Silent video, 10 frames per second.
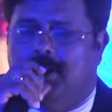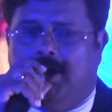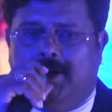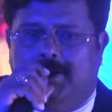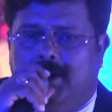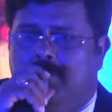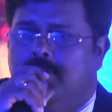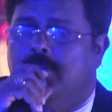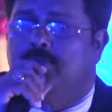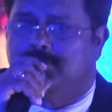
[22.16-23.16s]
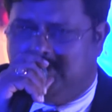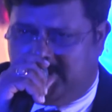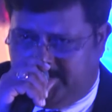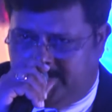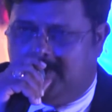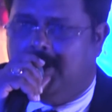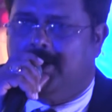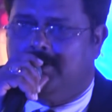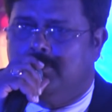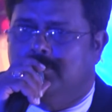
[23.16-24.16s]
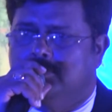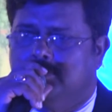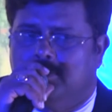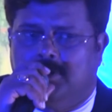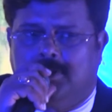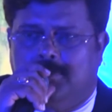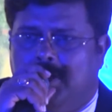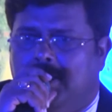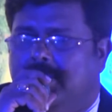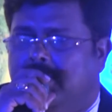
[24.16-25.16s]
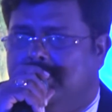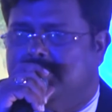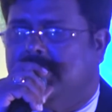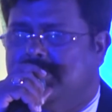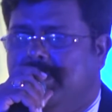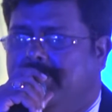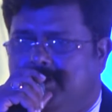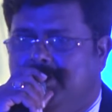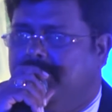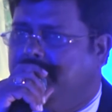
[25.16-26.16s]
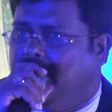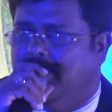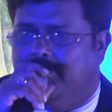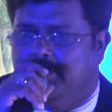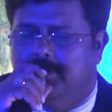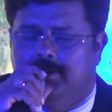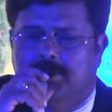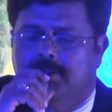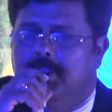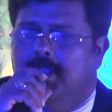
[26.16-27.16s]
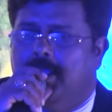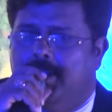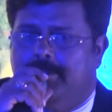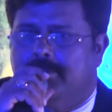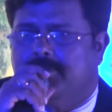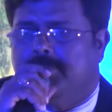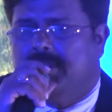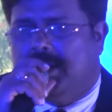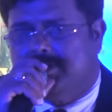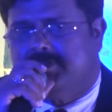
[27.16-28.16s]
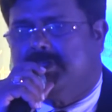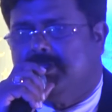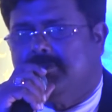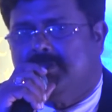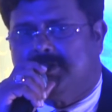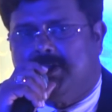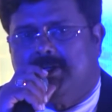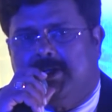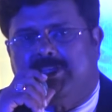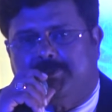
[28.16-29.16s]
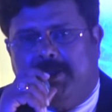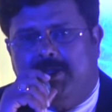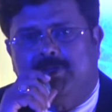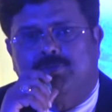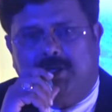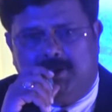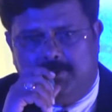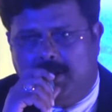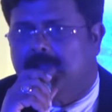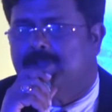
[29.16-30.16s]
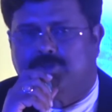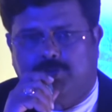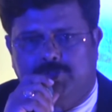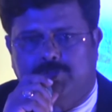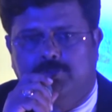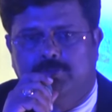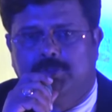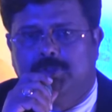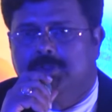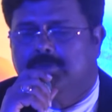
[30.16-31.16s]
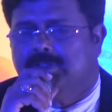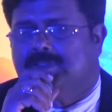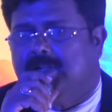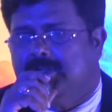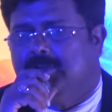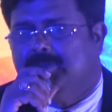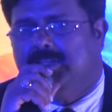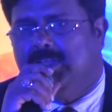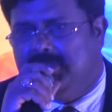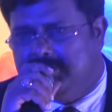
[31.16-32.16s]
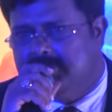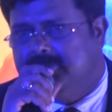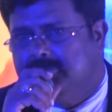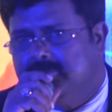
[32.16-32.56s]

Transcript: and our own team, like, you know, uh, marketing, sales, everything we have here. And from last year, we started expanding to other markets also. We started with East,